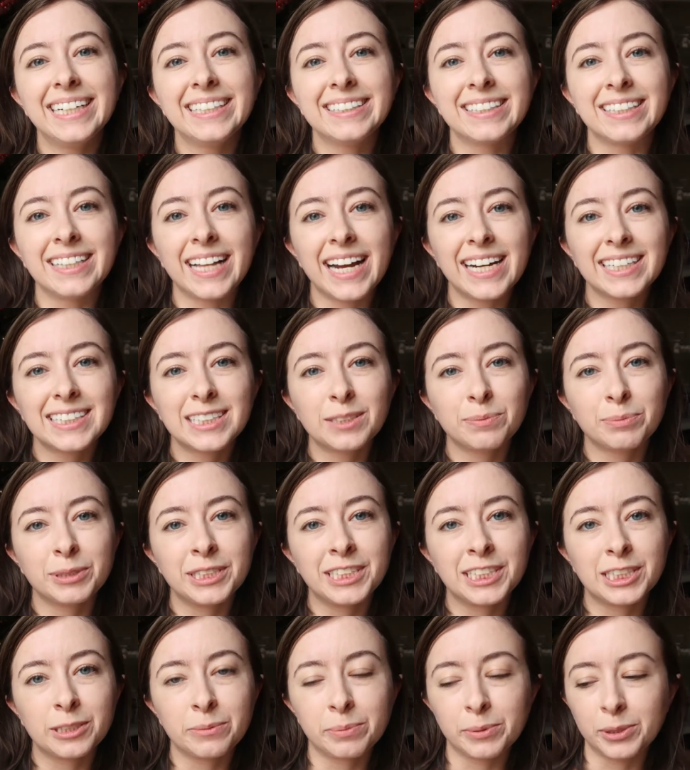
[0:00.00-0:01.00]
The last
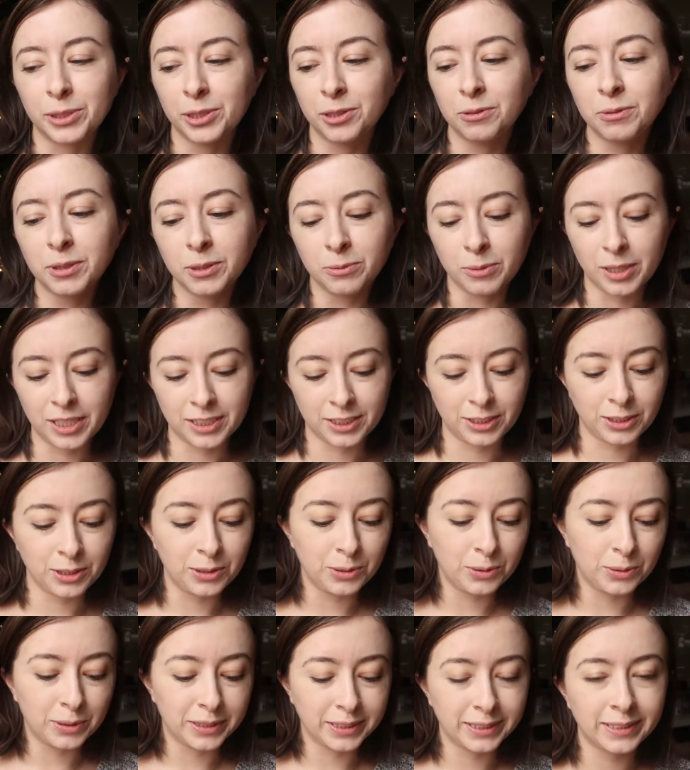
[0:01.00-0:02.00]
principle we want
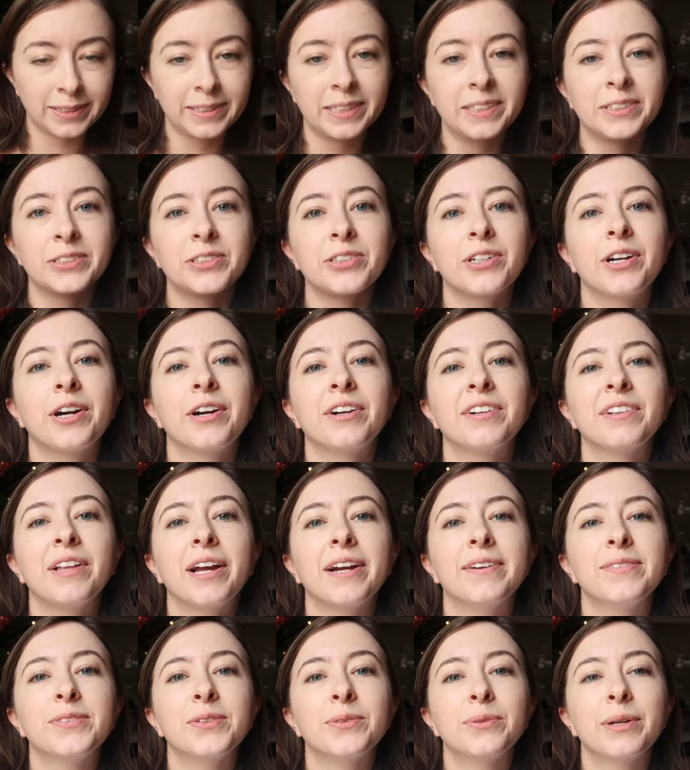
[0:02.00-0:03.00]
to center our
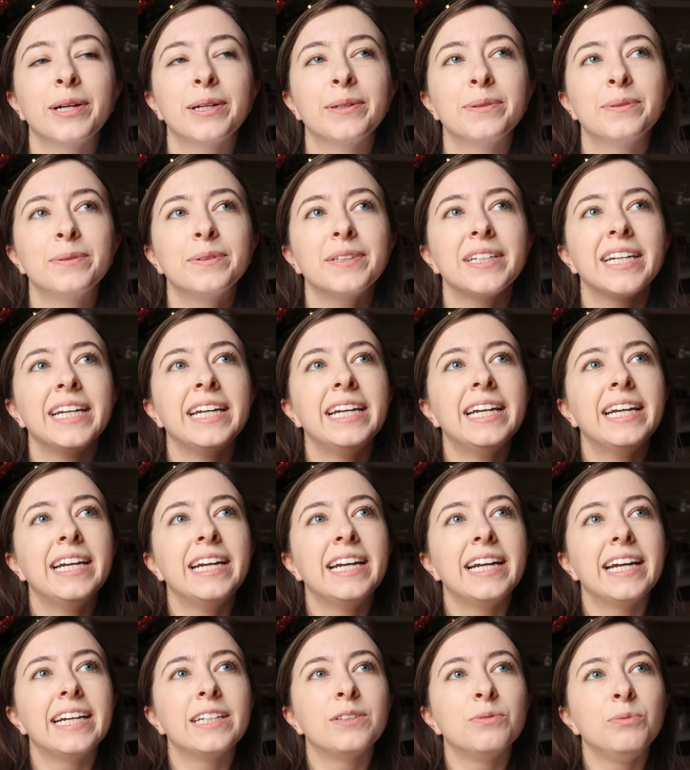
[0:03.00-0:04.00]
lives around,
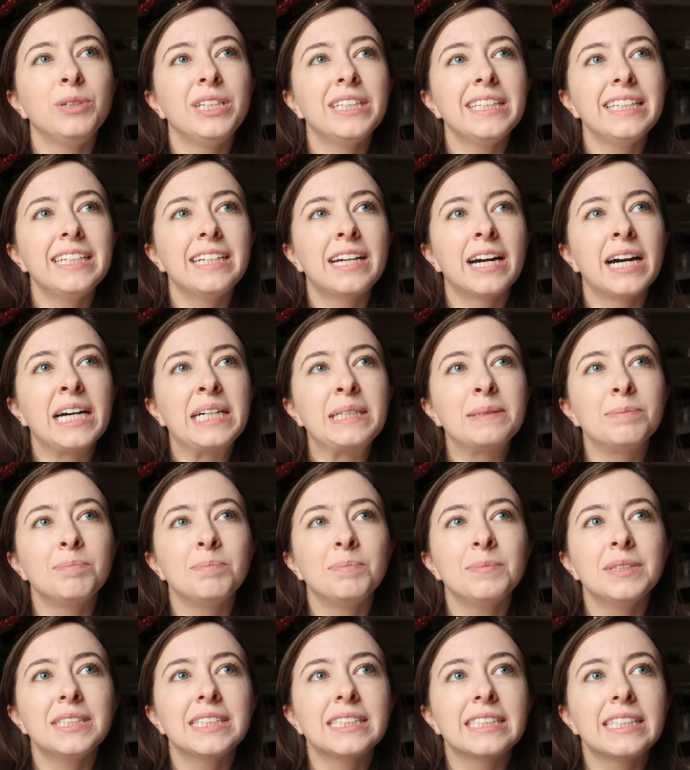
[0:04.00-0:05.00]
it really
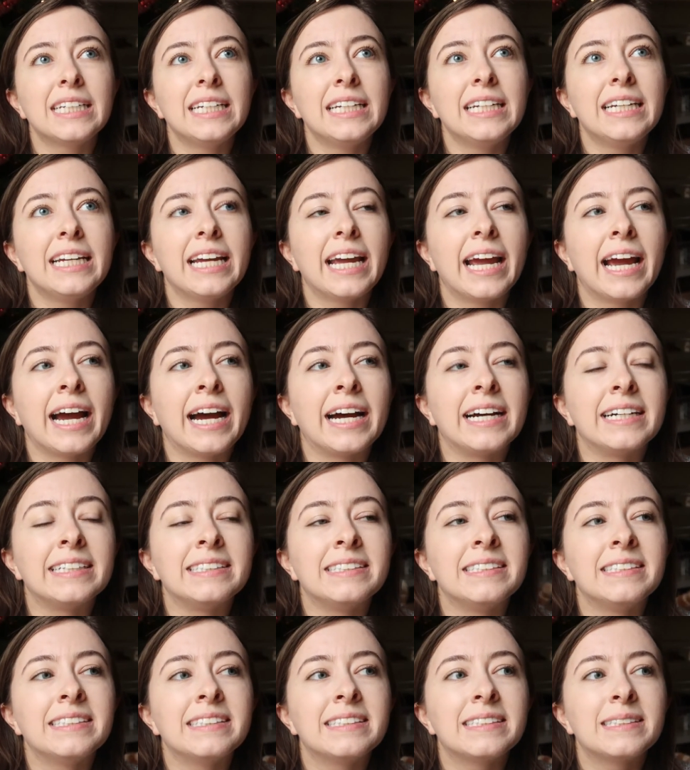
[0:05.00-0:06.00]
comes
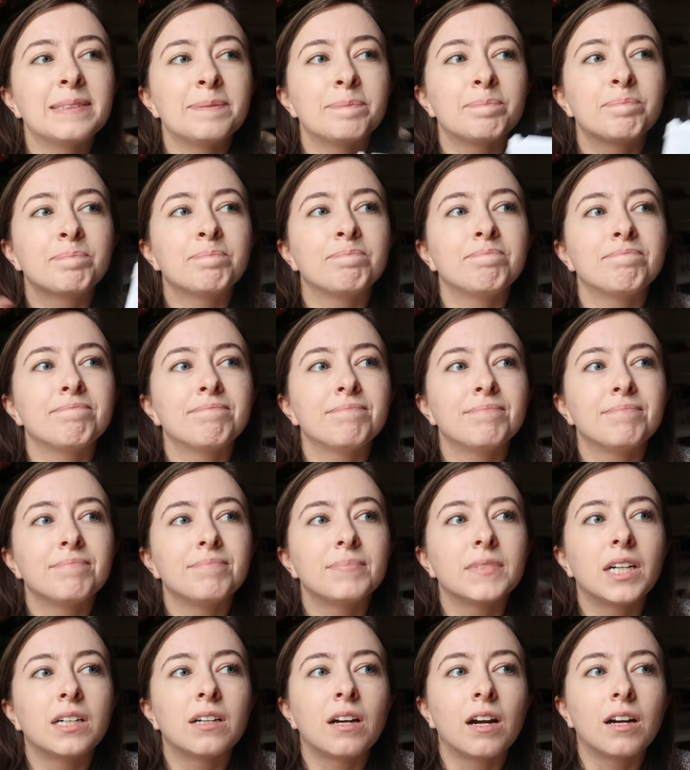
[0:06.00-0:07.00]
as
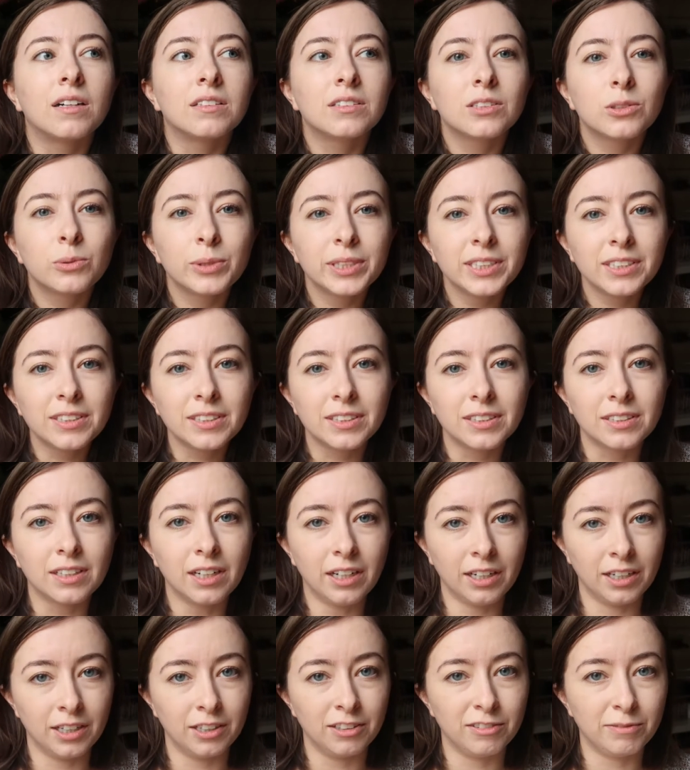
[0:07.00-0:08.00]
a consequence
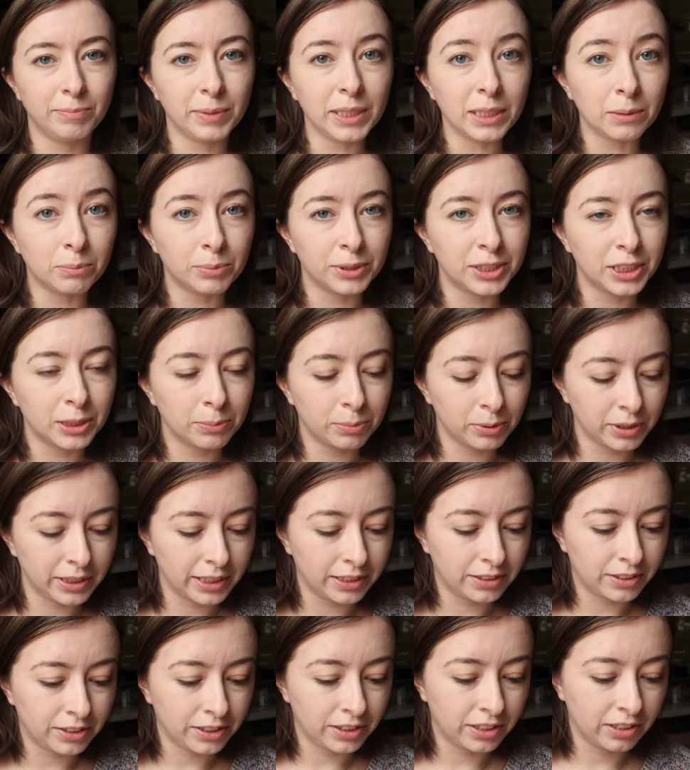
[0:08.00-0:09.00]
of being
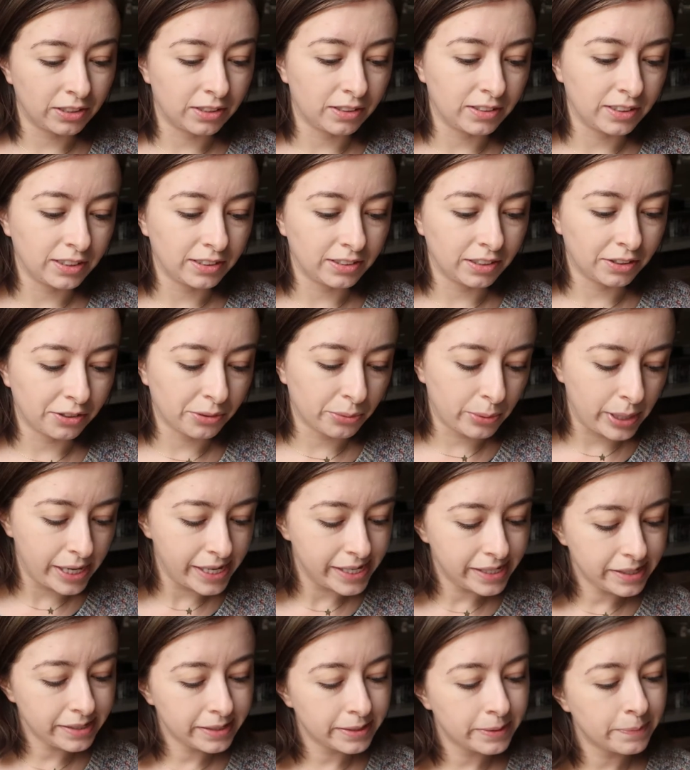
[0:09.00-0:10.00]
principle-centered in all these other
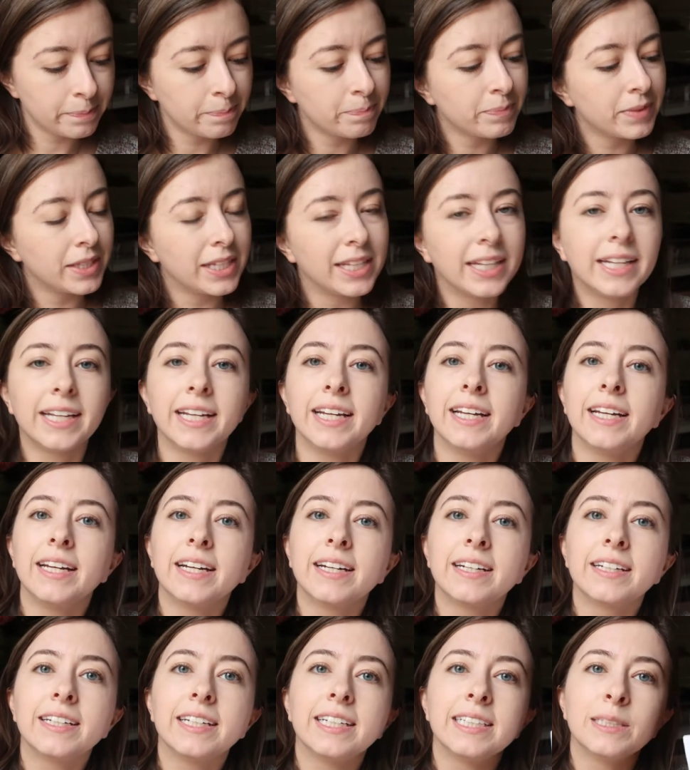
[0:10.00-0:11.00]
ways,
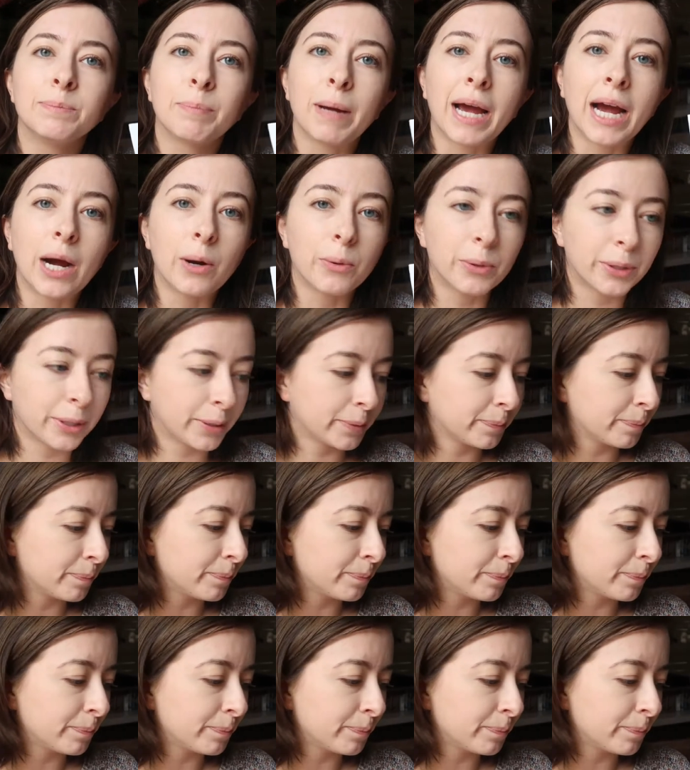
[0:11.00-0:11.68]
is power.